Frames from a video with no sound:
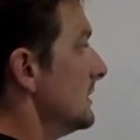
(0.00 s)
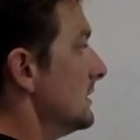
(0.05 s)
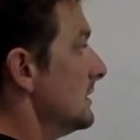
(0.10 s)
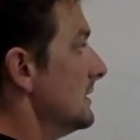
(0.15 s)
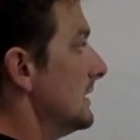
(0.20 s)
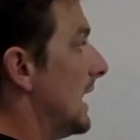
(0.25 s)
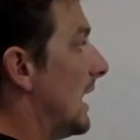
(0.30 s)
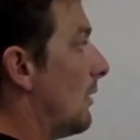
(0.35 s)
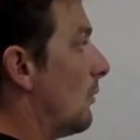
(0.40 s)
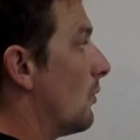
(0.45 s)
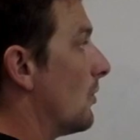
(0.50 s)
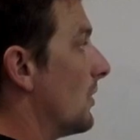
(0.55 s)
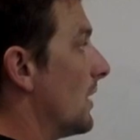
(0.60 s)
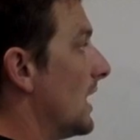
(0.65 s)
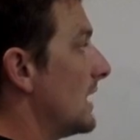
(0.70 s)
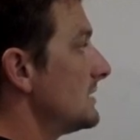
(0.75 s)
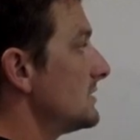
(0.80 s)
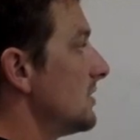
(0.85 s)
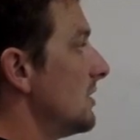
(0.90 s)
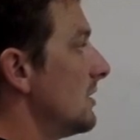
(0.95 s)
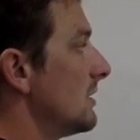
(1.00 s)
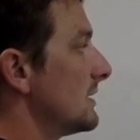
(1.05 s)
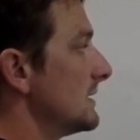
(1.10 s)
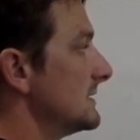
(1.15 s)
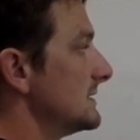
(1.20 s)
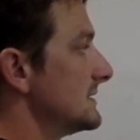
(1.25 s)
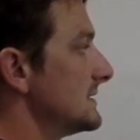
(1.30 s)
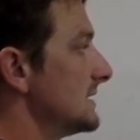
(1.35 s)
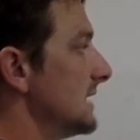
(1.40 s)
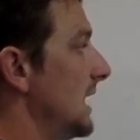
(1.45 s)
Now, we're not talking
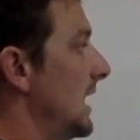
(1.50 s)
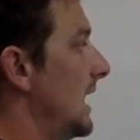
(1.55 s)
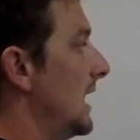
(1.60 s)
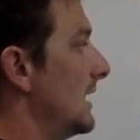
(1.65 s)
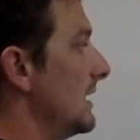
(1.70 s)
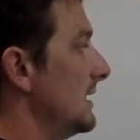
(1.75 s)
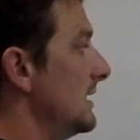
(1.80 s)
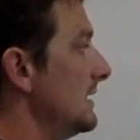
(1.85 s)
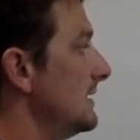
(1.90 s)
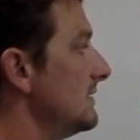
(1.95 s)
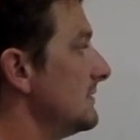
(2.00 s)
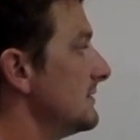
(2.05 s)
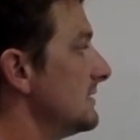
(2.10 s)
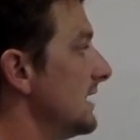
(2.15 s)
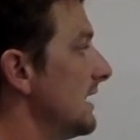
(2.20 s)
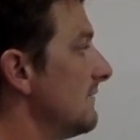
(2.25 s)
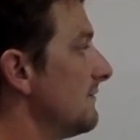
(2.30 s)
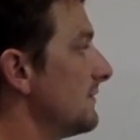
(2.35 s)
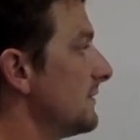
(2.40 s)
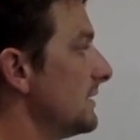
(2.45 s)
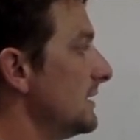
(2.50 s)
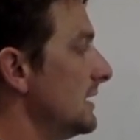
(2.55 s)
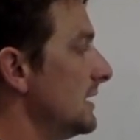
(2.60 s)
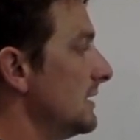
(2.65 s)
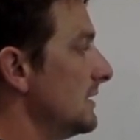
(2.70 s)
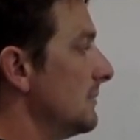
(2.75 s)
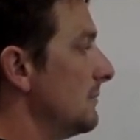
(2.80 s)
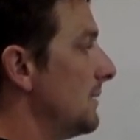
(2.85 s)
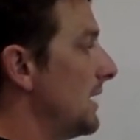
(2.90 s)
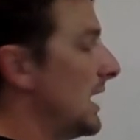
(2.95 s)
slot. He's definitely in
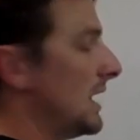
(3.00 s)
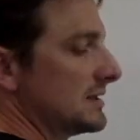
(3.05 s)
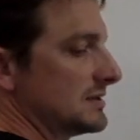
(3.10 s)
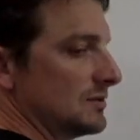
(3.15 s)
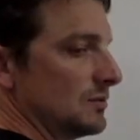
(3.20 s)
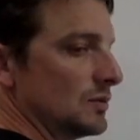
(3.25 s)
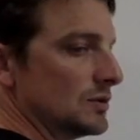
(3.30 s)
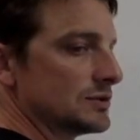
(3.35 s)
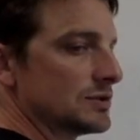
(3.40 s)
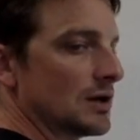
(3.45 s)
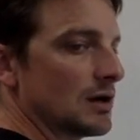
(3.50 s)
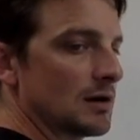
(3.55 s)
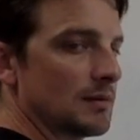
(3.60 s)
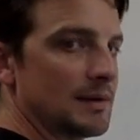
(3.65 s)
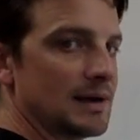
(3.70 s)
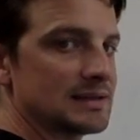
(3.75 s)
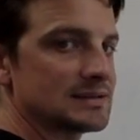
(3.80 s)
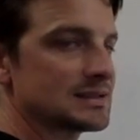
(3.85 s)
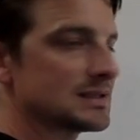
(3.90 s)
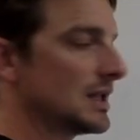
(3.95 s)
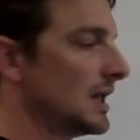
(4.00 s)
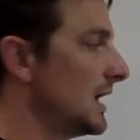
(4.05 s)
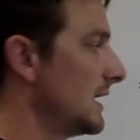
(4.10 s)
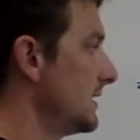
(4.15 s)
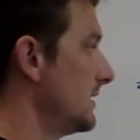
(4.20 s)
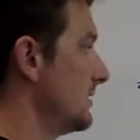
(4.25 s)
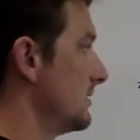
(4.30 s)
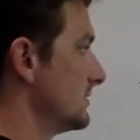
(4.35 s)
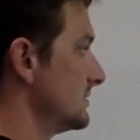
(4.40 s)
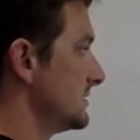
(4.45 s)
the box, and we'll talk about slot
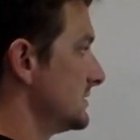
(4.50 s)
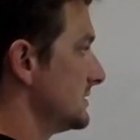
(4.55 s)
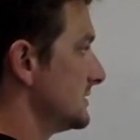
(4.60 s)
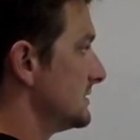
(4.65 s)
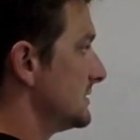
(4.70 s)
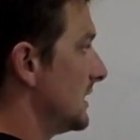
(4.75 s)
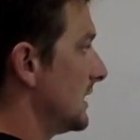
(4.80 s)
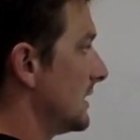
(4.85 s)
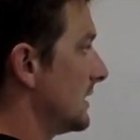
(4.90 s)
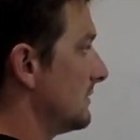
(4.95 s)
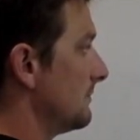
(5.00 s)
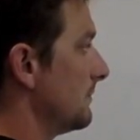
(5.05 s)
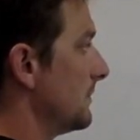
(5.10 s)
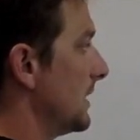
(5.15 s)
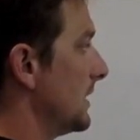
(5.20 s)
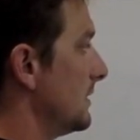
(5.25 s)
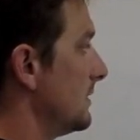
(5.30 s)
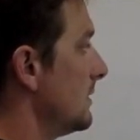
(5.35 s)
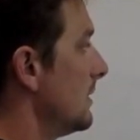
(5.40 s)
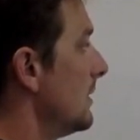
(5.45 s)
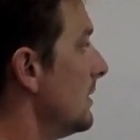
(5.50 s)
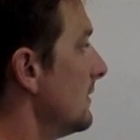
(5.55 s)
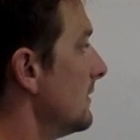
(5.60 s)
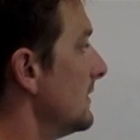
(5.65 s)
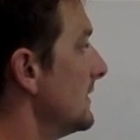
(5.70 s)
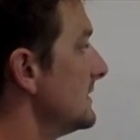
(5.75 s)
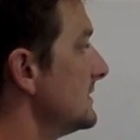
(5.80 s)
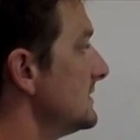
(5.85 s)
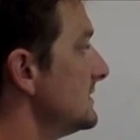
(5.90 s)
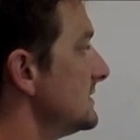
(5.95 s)
here in just a second. But
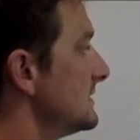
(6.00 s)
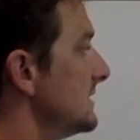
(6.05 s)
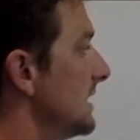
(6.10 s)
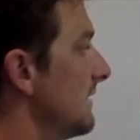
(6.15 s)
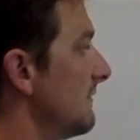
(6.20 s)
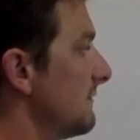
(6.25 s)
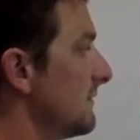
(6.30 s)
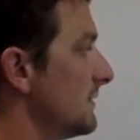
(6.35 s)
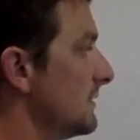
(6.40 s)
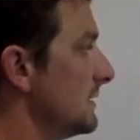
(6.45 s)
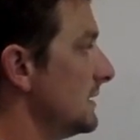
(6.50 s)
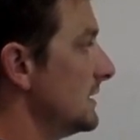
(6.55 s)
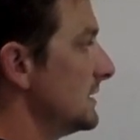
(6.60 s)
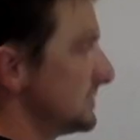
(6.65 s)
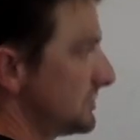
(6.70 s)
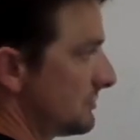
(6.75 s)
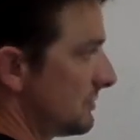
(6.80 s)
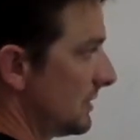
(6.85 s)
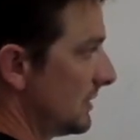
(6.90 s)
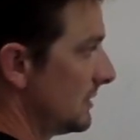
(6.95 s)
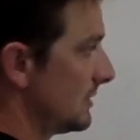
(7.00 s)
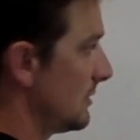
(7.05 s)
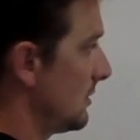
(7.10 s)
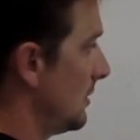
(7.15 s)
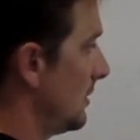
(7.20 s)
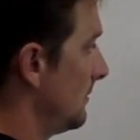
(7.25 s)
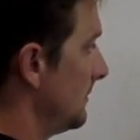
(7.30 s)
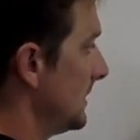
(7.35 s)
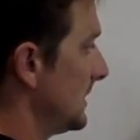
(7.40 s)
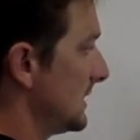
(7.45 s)
this is definitely the strength
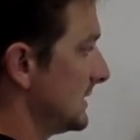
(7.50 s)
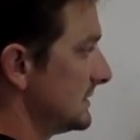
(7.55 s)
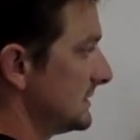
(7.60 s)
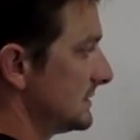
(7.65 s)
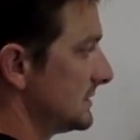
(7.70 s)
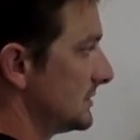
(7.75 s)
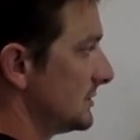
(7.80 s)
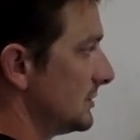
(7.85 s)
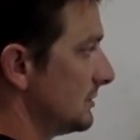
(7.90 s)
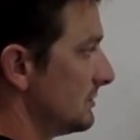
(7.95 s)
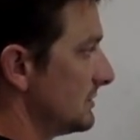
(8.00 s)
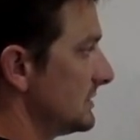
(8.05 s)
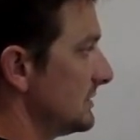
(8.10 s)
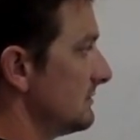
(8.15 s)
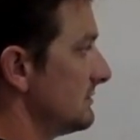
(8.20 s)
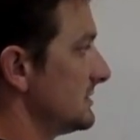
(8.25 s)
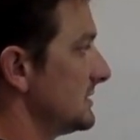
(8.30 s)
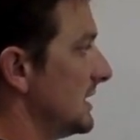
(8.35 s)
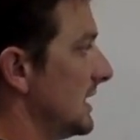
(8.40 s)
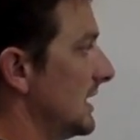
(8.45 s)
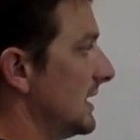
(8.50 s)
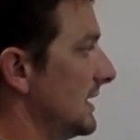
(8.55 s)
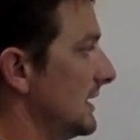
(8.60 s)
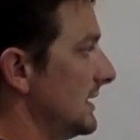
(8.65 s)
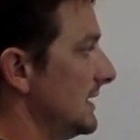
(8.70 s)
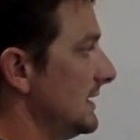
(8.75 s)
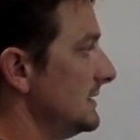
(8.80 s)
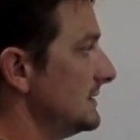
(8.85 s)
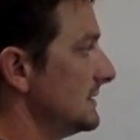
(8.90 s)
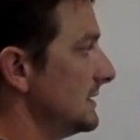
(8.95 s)
call because it's the two receiver side, and
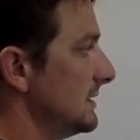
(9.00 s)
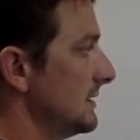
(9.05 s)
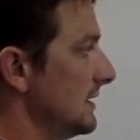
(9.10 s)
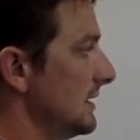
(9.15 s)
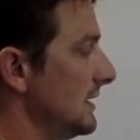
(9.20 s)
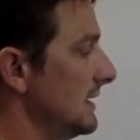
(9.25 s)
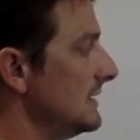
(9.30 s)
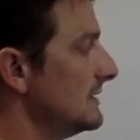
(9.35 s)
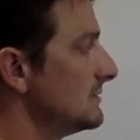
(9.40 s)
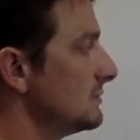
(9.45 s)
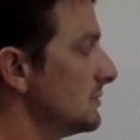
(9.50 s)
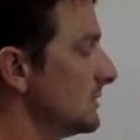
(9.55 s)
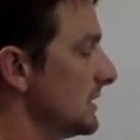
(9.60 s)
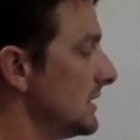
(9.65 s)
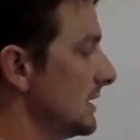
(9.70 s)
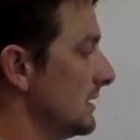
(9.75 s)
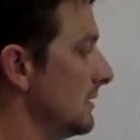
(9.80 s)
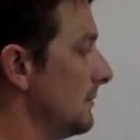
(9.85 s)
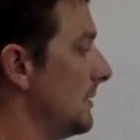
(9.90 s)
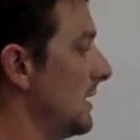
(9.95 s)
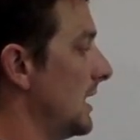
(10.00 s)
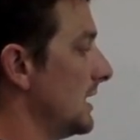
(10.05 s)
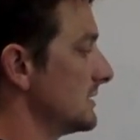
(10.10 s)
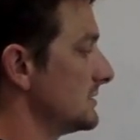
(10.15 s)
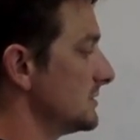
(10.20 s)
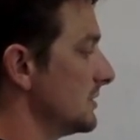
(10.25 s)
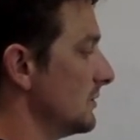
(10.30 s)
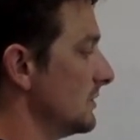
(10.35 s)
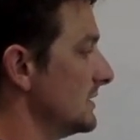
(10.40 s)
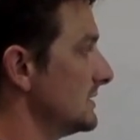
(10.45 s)
he's within the box.
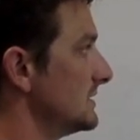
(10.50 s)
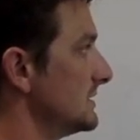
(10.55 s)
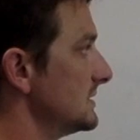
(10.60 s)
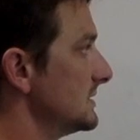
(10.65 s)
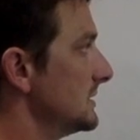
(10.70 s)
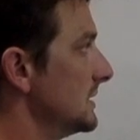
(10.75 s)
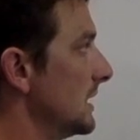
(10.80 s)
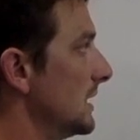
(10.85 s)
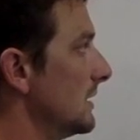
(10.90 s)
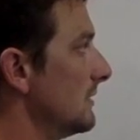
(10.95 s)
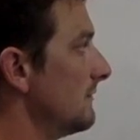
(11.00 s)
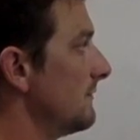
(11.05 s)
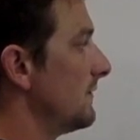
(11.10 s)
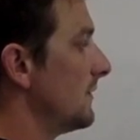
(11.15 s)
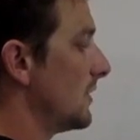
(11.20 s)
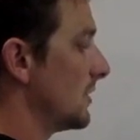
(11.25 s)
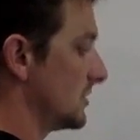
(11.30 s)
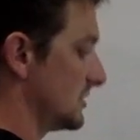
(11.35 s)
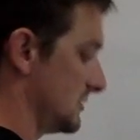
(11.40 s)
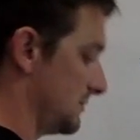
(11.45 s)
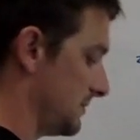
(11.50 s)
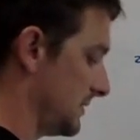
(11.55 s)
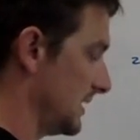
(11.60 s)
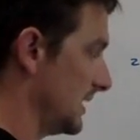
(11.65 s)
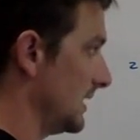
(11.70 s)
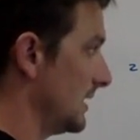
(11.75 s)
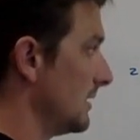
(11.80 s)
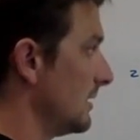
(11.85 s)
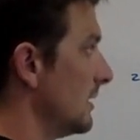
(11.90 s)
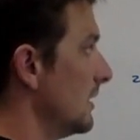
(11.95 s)
So this is gun far
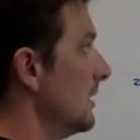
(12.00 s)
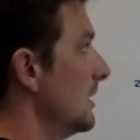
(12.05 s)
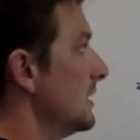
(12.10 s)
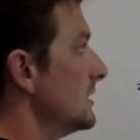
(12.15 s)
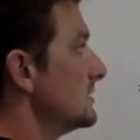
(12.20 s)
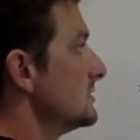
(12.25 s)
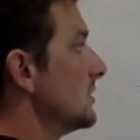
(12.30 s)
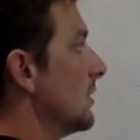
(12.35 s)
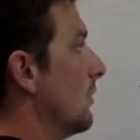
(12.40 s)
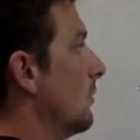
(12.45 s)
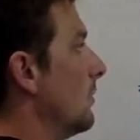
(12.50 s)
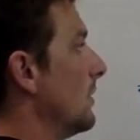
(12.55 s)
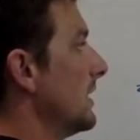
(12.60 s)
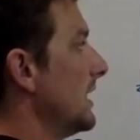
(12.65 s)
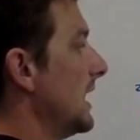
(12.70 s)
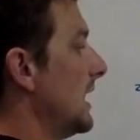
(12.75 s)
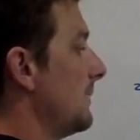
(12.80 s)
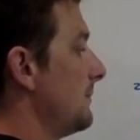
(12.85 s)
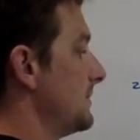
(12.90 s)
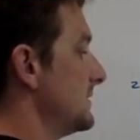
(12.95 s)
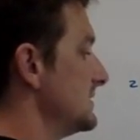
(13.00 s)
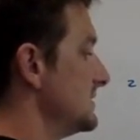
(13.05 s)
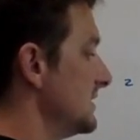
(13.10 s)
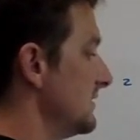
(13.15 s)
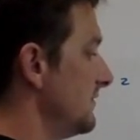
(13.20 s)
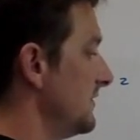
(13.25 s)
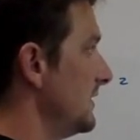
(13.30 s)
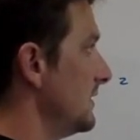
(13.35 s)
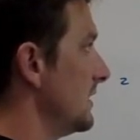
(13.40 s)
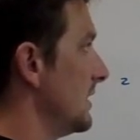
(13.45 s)
split. So what happens
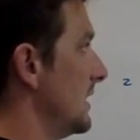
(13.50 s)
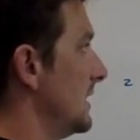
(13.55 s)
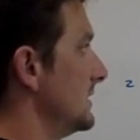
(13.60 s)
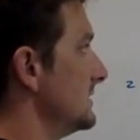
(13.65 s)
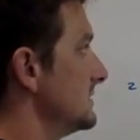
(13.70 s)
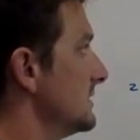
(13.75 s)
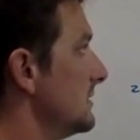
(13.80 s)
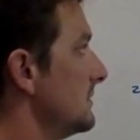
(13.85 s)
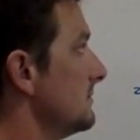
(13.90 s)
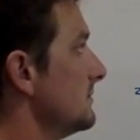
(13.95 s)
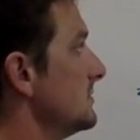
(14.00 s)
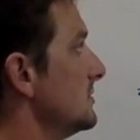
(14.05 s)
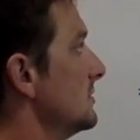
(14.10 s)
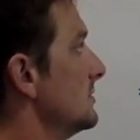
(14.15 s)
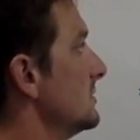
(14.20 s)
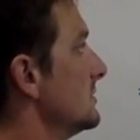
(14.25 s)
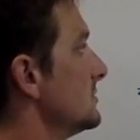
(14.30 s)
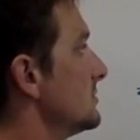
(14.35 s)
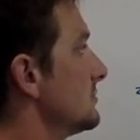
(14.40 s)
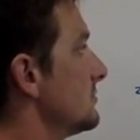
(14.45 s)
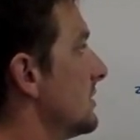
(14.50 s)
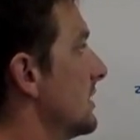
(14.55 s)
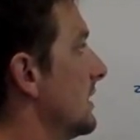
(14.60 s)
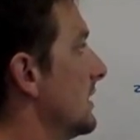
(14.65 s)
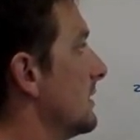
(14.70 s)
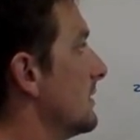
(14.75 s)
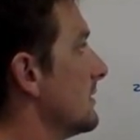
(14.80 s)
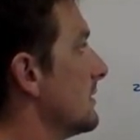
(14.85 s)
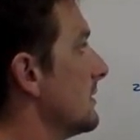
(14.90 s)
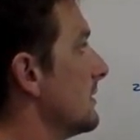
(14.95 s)
if he lines up to the
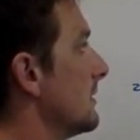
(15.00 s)
strength?